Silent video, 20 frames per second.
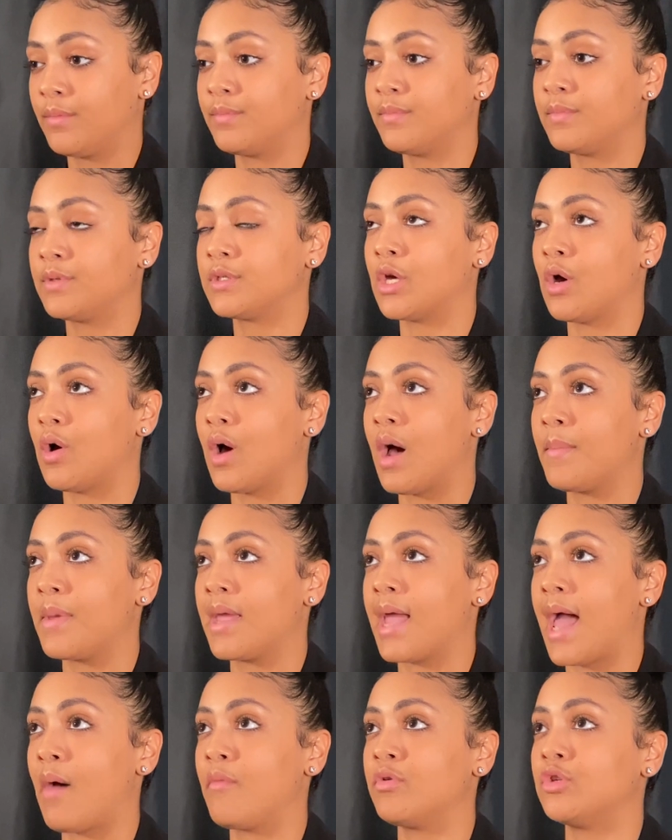So I
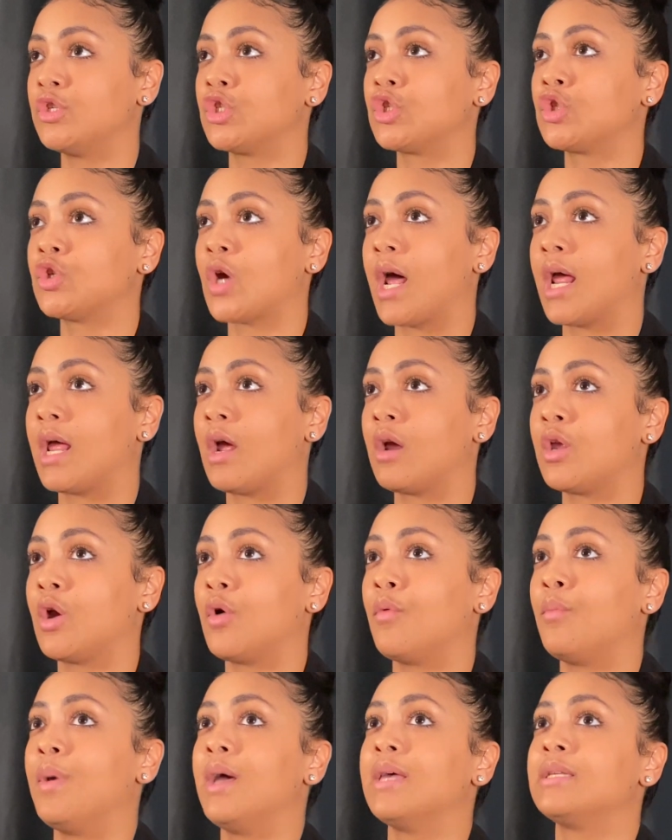mean, I would just try your
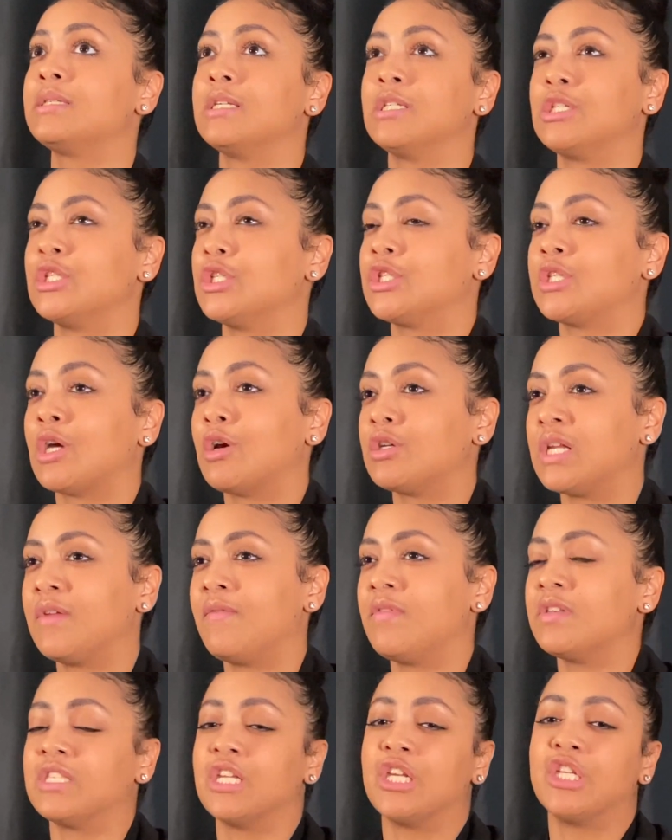best to just search, if
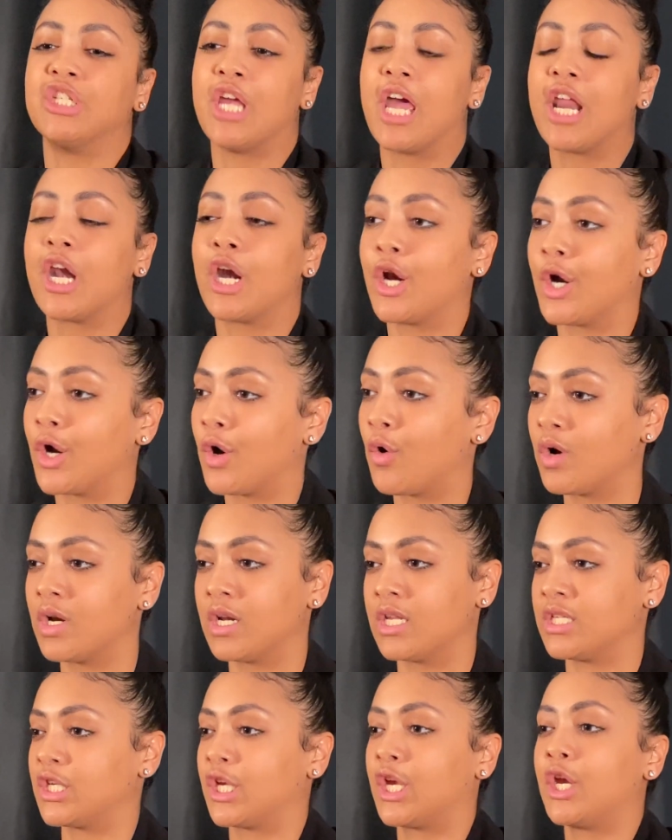it's a janitor or
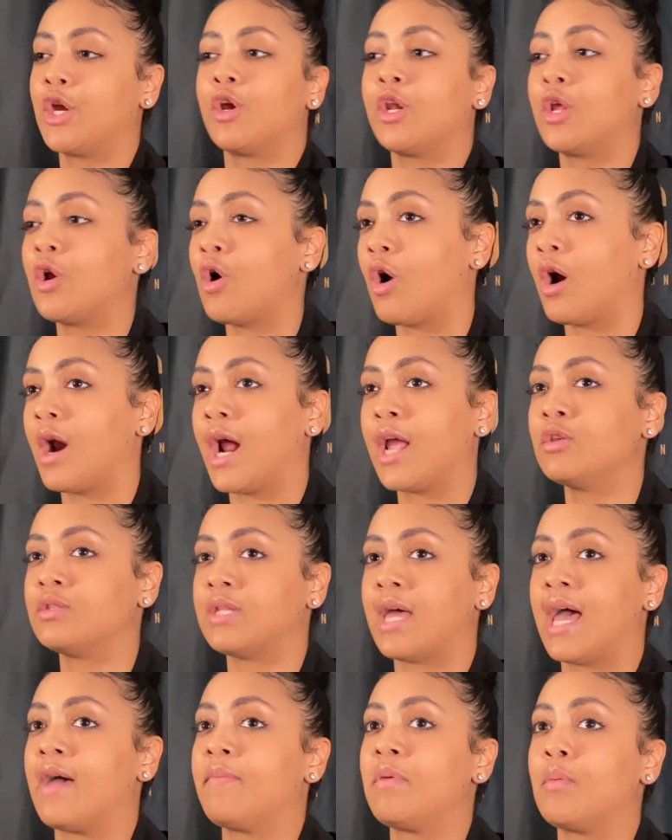the security guard. I used to
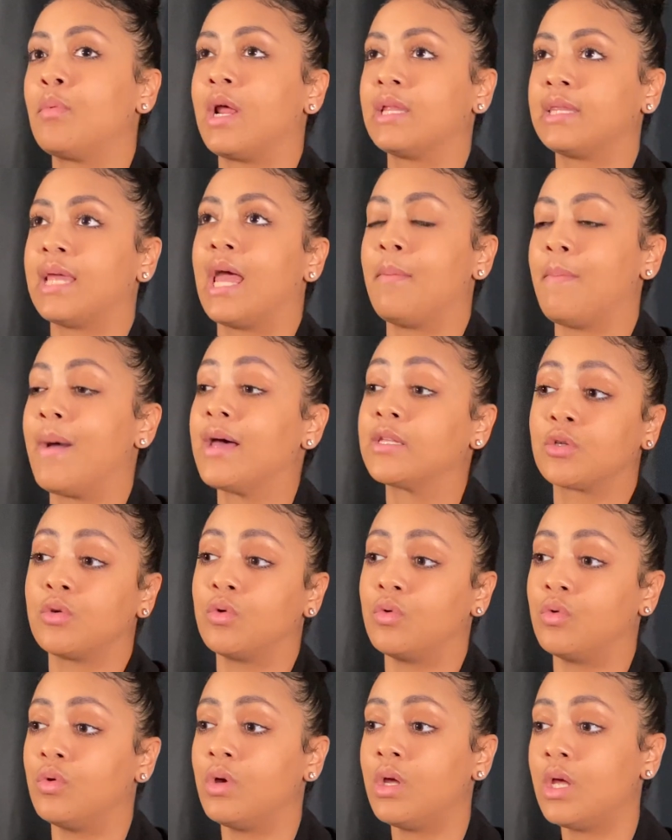have people like that in my
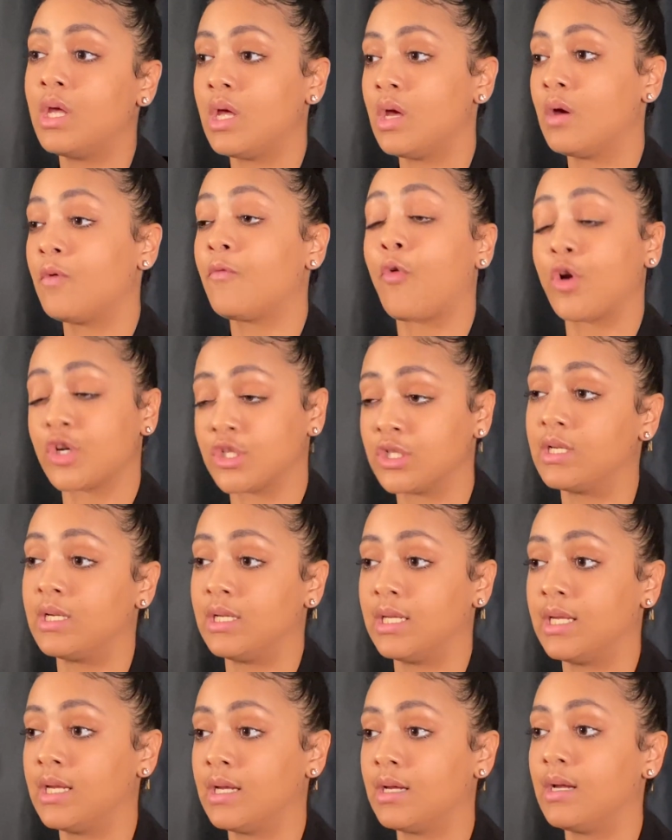school,
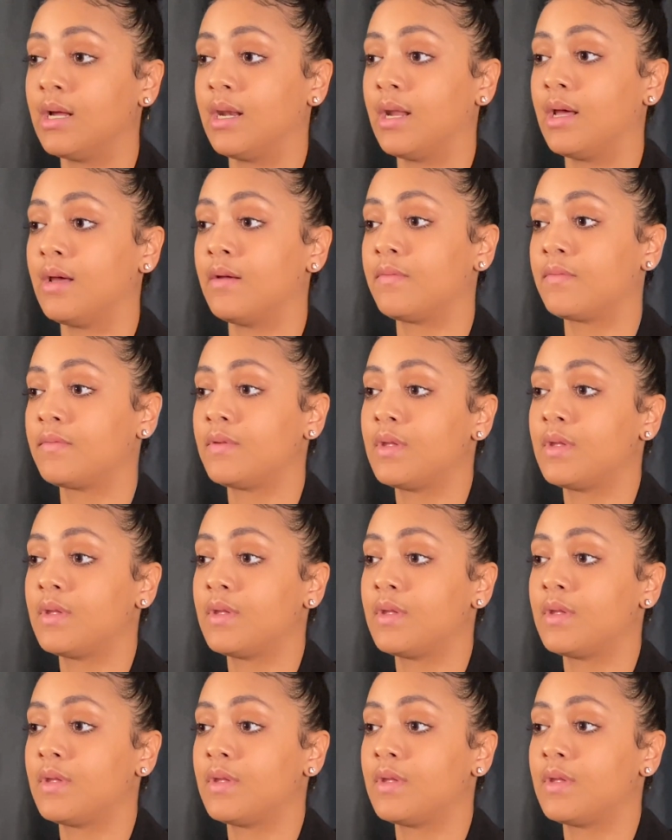fortunately enough.